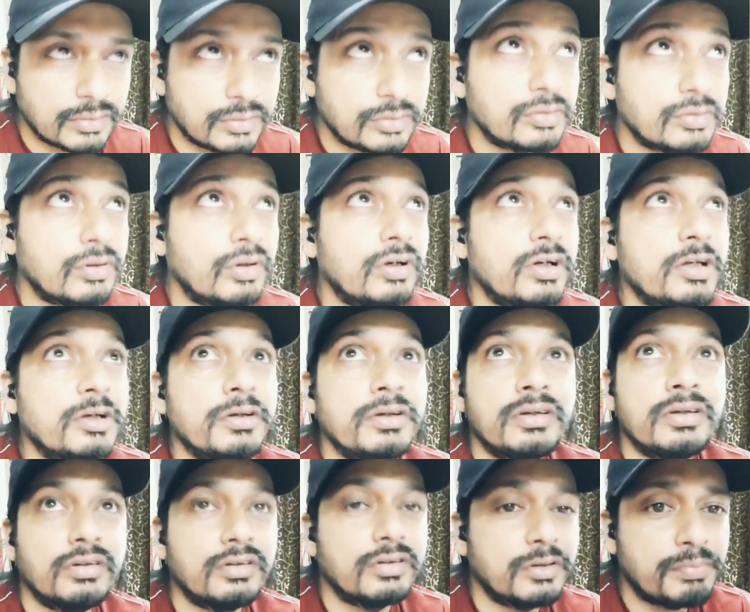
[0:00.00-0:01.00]

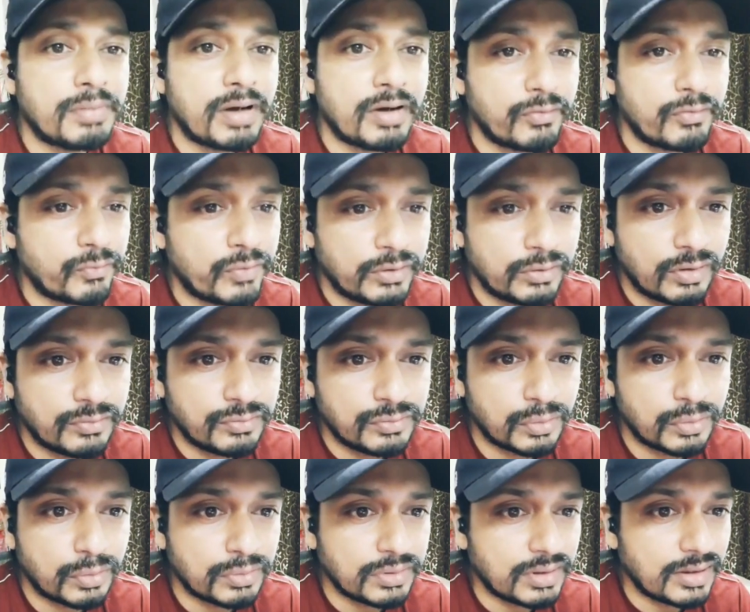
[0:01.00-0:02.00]
sorry, the power went off.
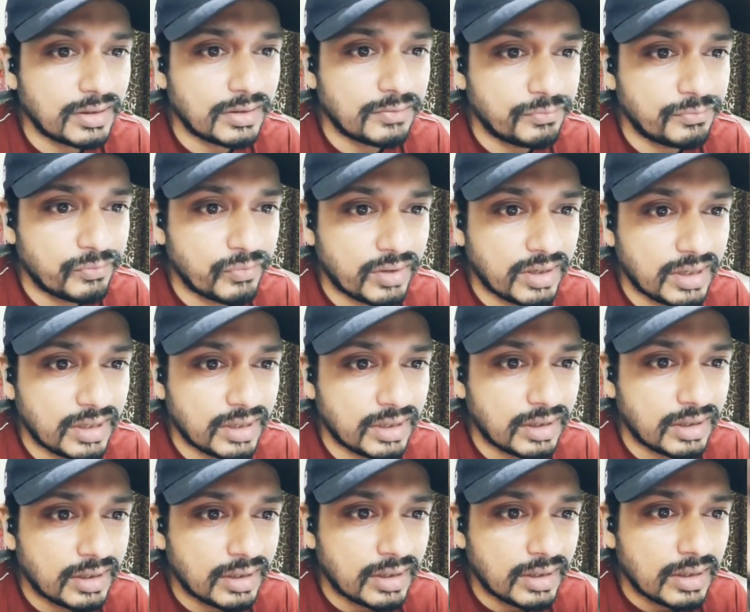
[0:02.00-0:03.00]
So yeah, if
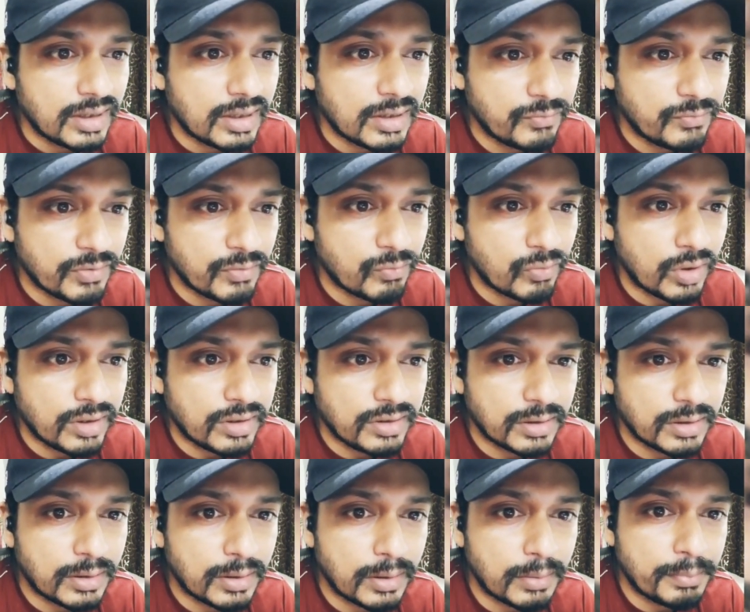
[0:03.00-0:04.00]
we want
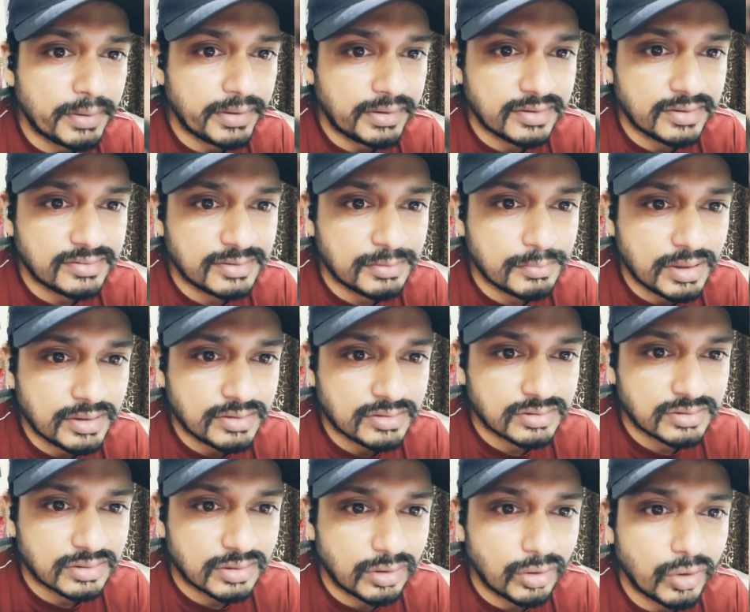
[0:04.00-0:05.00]
better
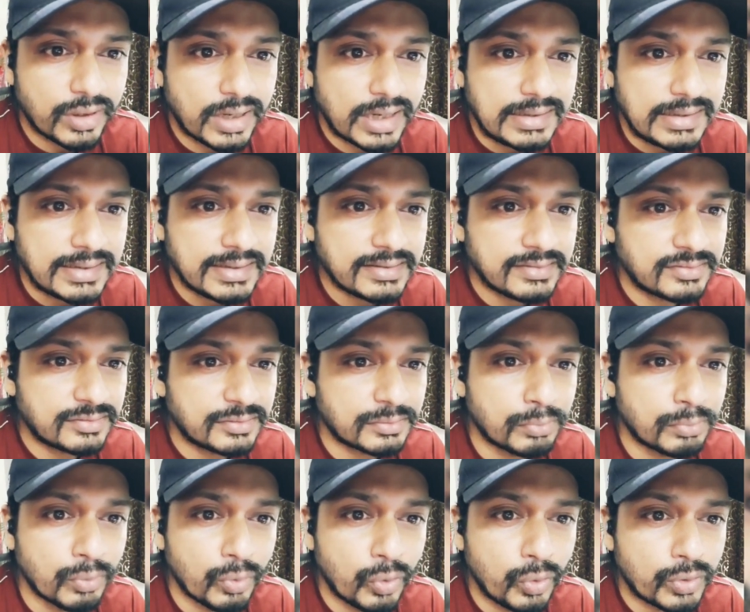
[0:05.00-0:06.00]
estimates, or at least
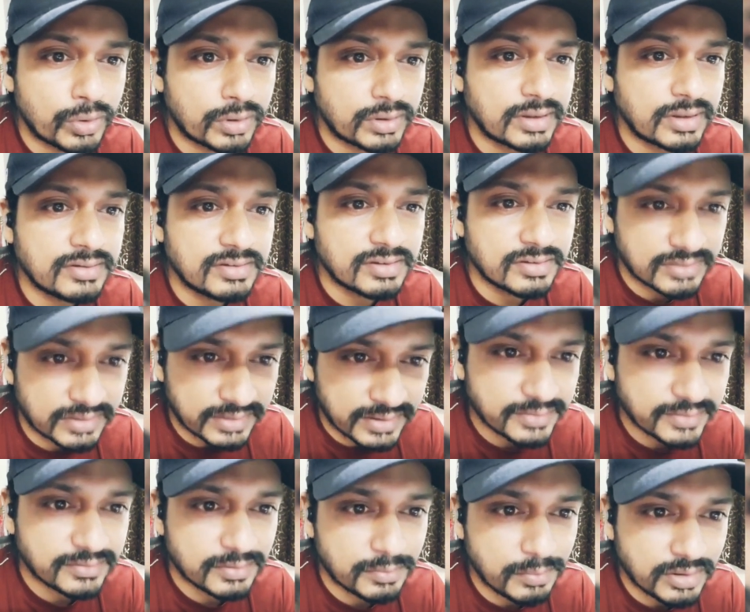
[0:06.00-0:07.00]
more consistent
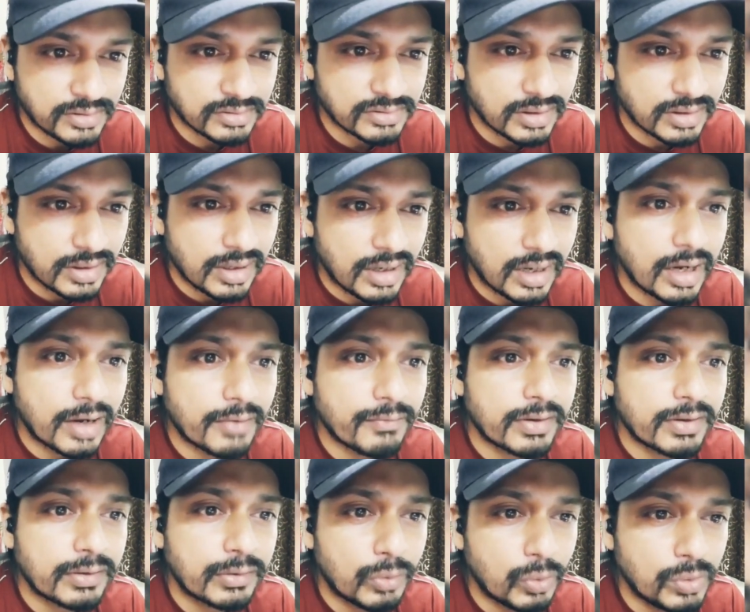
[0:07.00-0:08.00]
estimates,
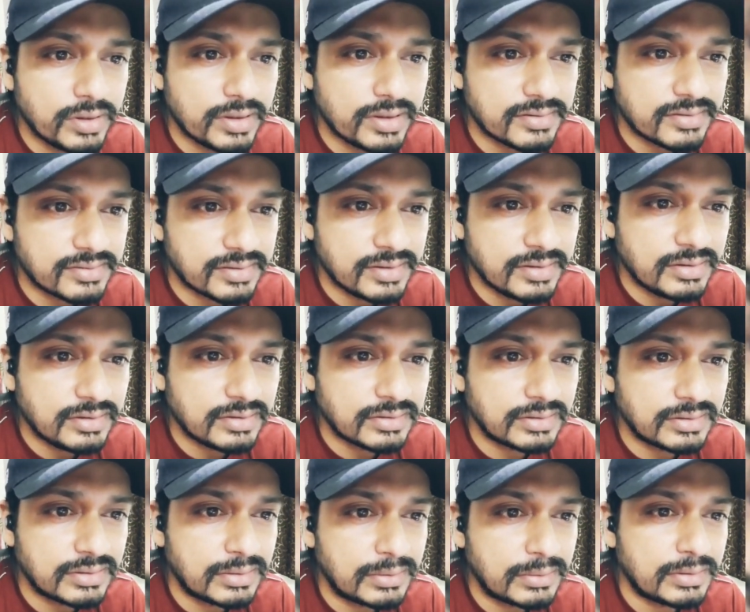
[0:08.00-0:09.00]
our goal is
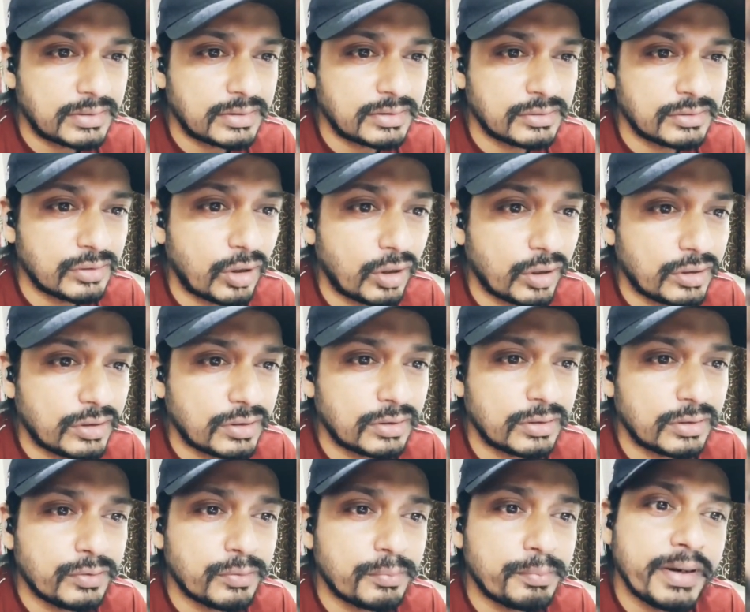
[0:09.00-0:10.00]
not
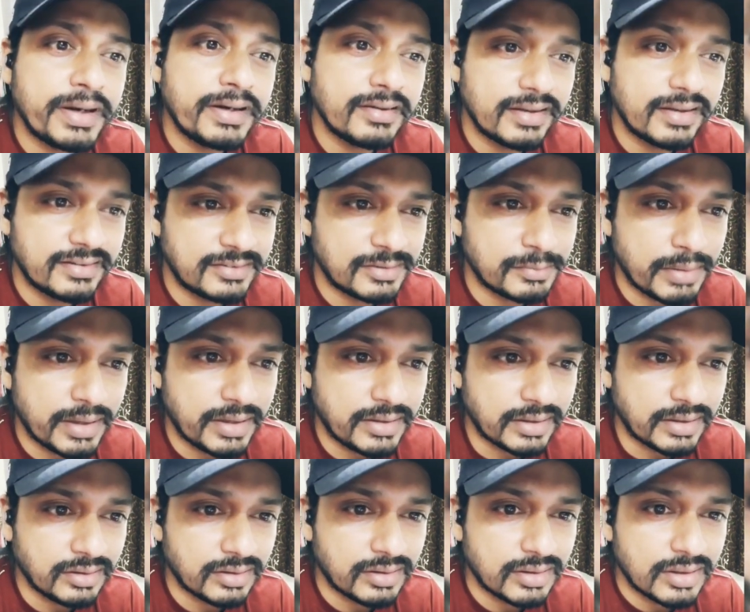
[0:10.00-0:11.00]
better
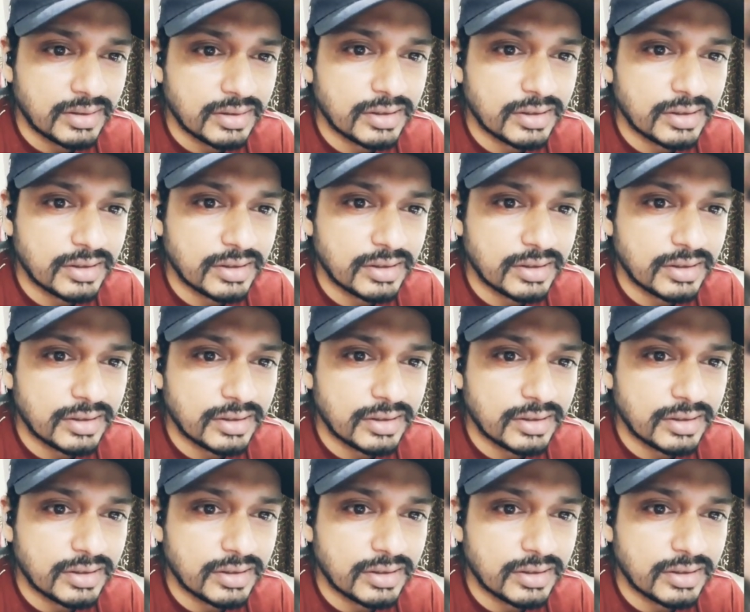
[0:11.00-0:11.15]
estimating.